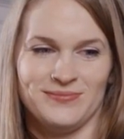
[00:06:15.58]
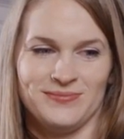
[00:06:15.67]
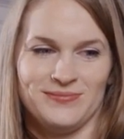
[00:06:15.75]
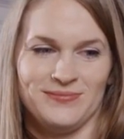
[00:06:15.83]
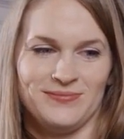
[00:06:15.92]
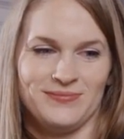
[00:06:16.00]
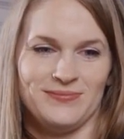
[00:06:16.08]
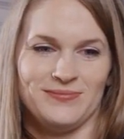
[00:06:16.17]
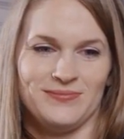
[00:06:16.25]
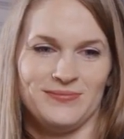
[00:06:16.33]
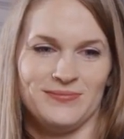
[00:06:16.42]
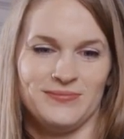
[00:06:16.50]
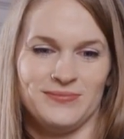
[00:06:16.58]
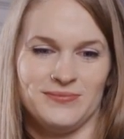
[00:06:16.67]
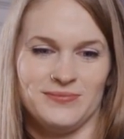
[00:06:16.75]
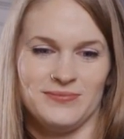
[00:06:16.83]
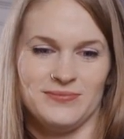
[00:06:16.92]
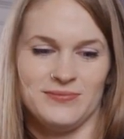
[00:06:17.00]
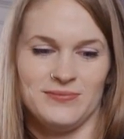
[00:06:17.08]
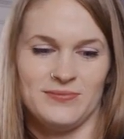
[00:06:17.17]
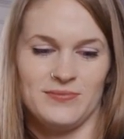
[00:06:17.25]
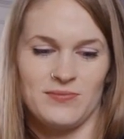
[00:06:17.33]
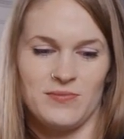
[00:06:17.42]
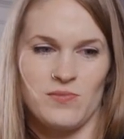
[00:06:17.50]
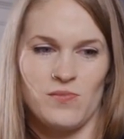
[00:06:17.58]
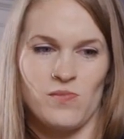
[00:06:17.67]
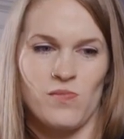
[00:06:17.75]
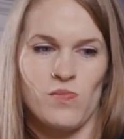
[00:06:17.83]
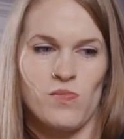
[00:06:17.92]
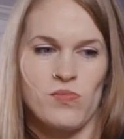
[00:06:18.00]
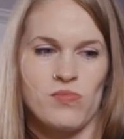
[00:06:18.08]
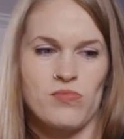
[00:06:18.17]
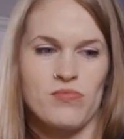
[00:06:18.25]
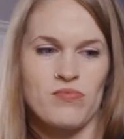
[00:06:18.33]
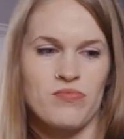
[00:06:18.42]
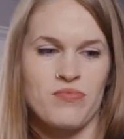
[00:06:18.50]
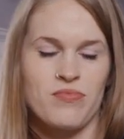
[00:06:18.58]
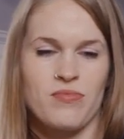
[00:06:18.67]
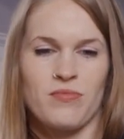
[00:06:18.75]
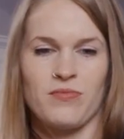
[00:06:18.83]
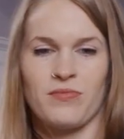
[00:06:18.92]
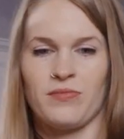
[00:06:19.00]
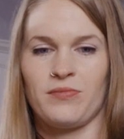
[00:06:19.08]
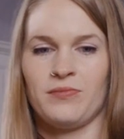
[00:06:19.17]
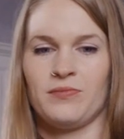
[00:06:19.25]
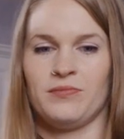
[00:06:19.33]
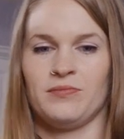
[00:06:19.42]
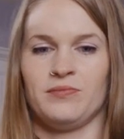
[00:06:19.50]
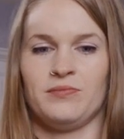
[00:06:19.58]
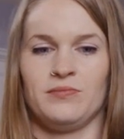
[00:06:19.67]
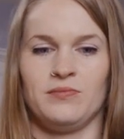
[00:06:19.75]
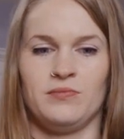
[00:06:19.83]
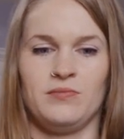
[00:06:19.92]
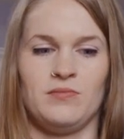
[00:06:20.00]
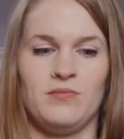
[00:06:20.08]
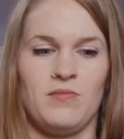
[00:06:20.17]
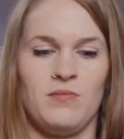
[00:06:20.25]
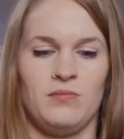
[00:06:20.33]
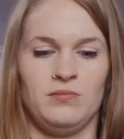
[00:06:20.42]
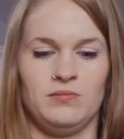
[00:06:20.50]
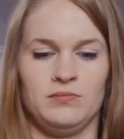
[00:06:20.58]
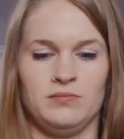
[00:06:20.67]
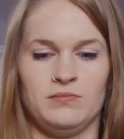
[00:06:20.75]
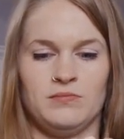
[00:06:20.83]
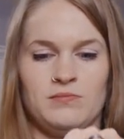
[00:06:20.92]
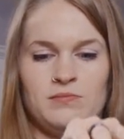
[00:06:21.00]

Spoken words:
(silent)